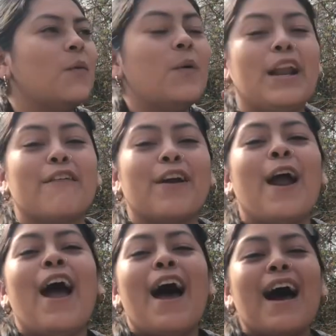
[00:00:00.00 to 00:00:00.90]
whatever.
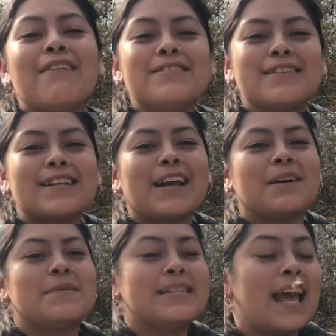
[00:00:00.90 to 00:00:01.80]
I was just like
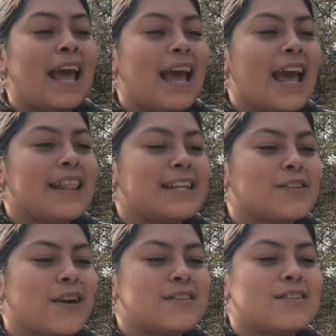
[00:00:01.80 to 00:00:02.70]
upset. And then
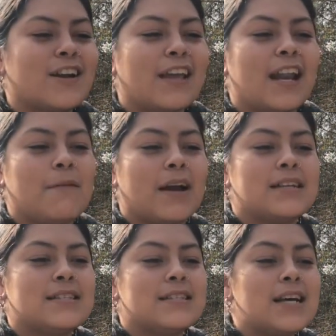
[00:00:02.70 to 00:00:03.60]
so I just started getting my
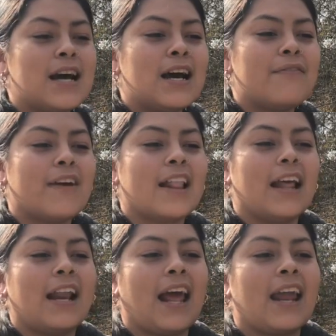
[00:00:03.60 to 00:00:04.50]
stuff, and
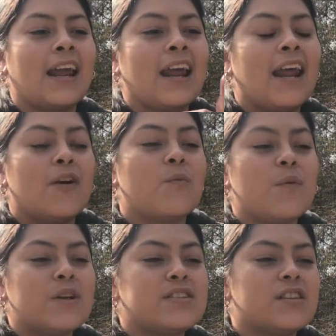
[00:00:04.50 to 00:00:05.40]
then like we
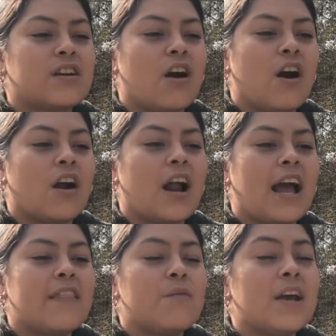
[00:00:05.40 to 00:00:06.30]
went to the car,
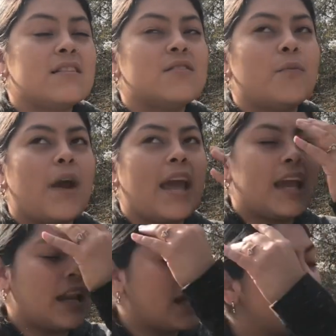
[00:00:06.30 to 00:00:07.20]
and then we had to
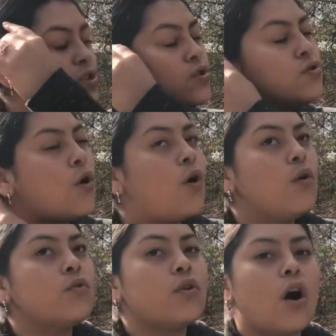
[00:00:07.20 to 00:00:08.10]
wait like
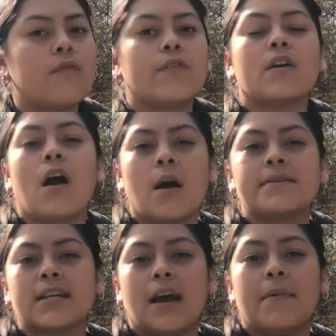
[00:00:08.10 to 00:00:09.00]
so long for the
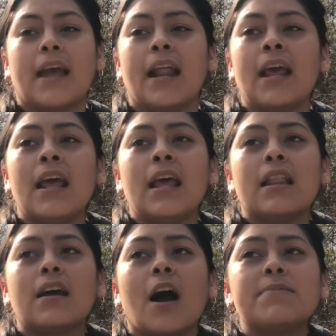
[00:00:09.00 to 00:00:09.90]
cops to come again.
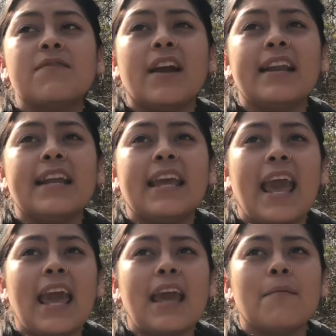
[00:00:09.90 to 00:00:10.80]
The cops finally
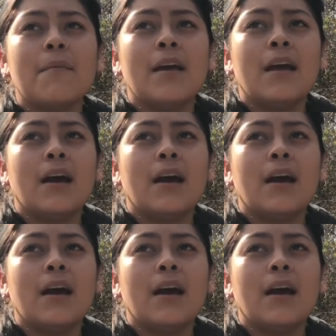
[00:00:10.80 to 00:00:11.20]
came.